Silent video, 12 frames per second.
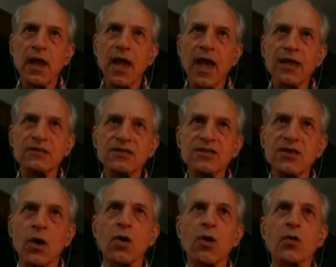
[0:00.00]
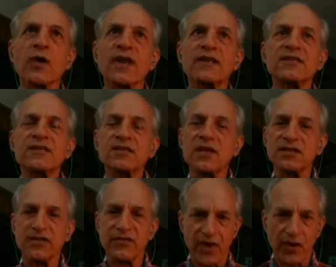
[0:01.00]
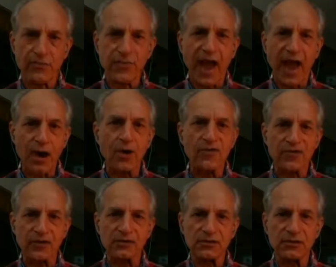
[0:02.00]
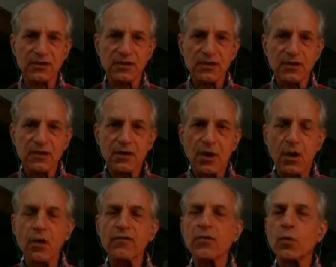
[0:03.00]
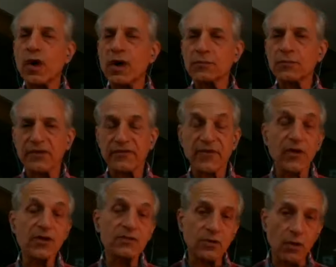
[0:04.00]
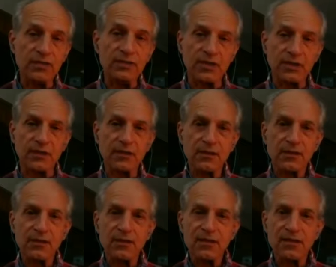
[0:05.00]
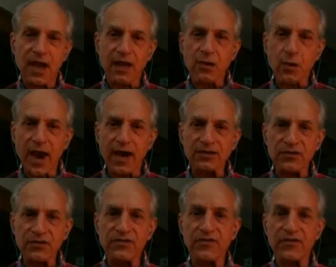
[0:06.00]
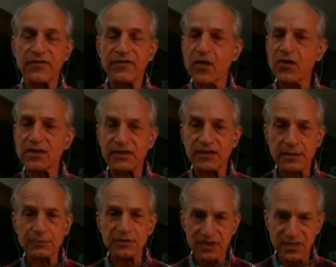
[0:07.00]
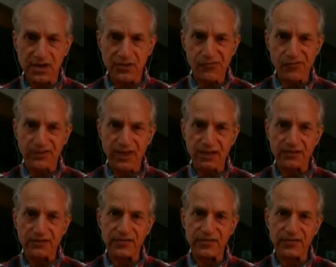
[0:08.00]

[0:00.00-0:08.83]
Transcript: and so it's a very powerful, overwhelming, very daunting, psychoactive, very deeply self-reflective